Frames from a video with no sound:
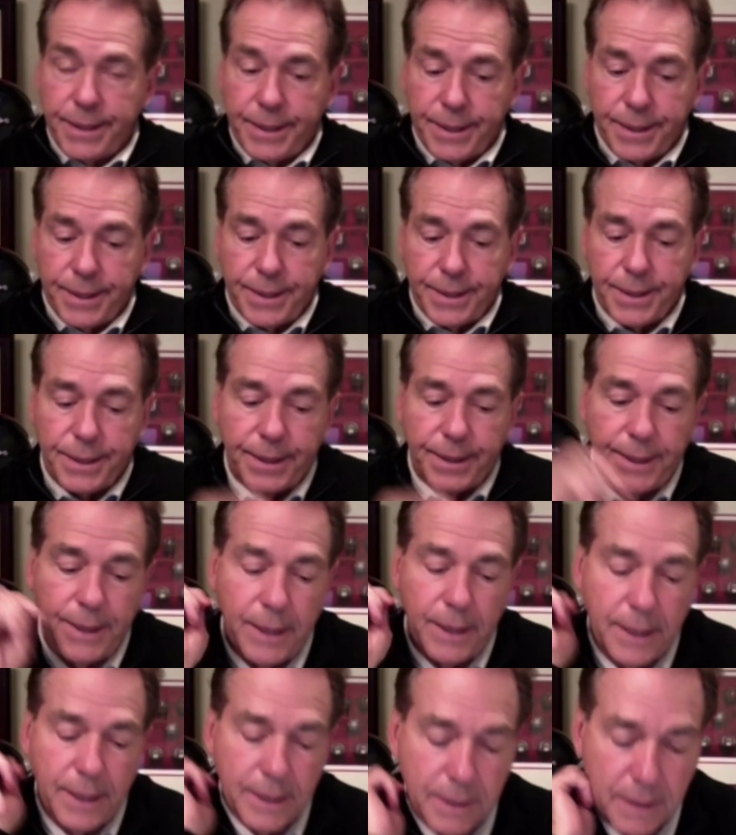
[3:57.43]
don't
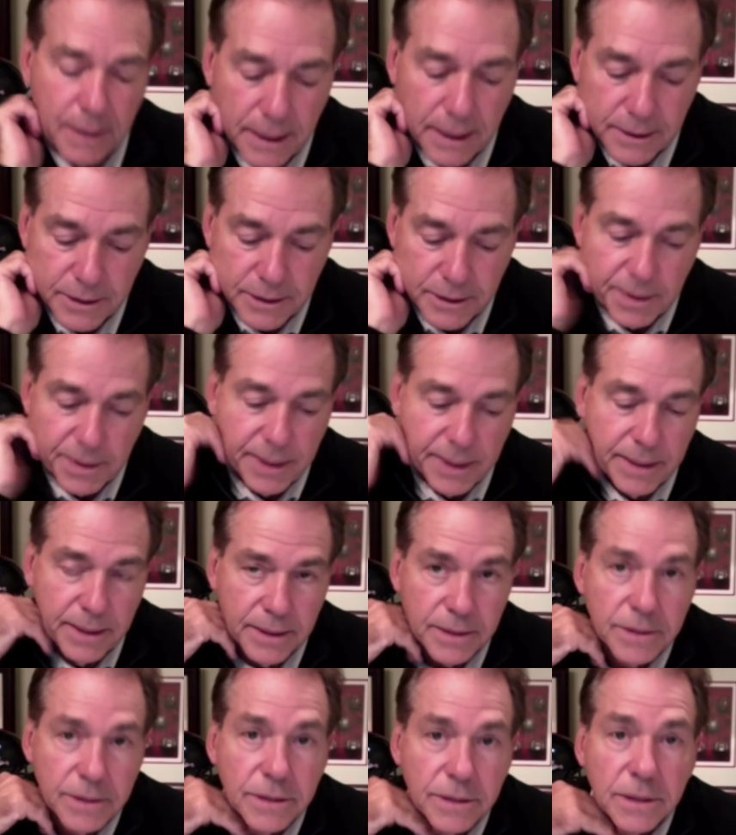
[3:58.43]
know how to explain
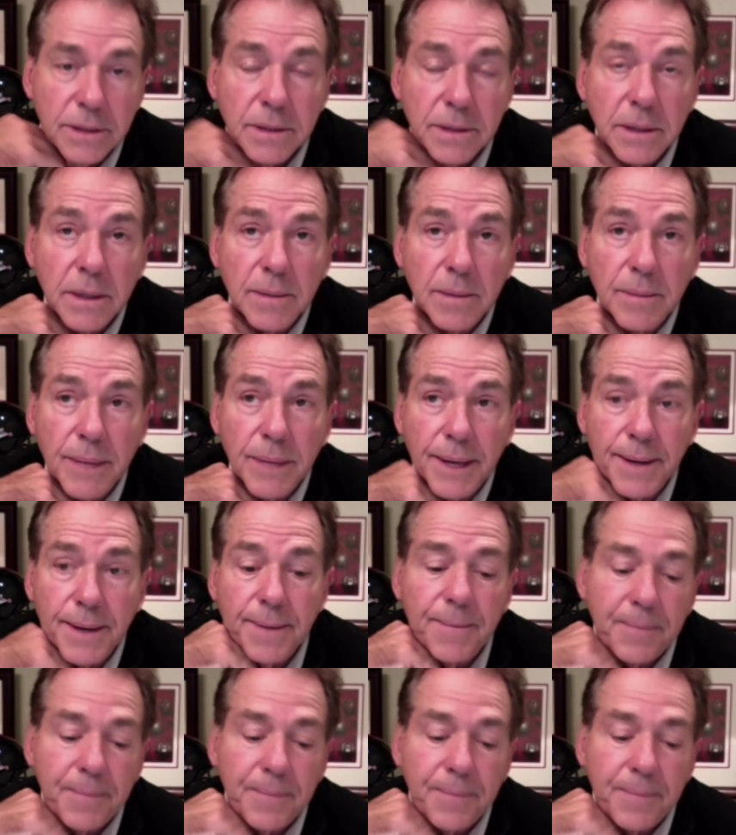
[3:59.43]
this. But,